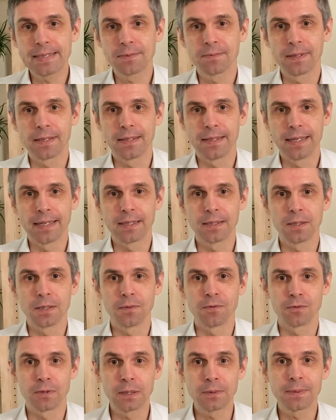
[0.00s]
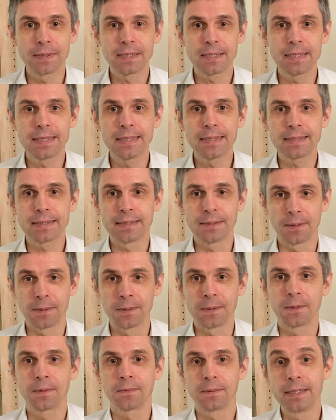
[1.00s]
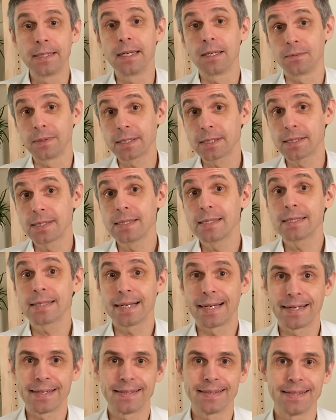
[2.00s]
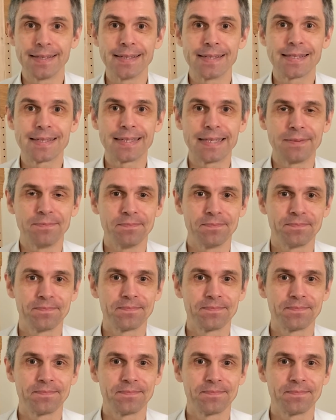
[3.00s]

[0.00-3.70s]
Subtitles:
where the angular frequencies in all 3 directions are the same.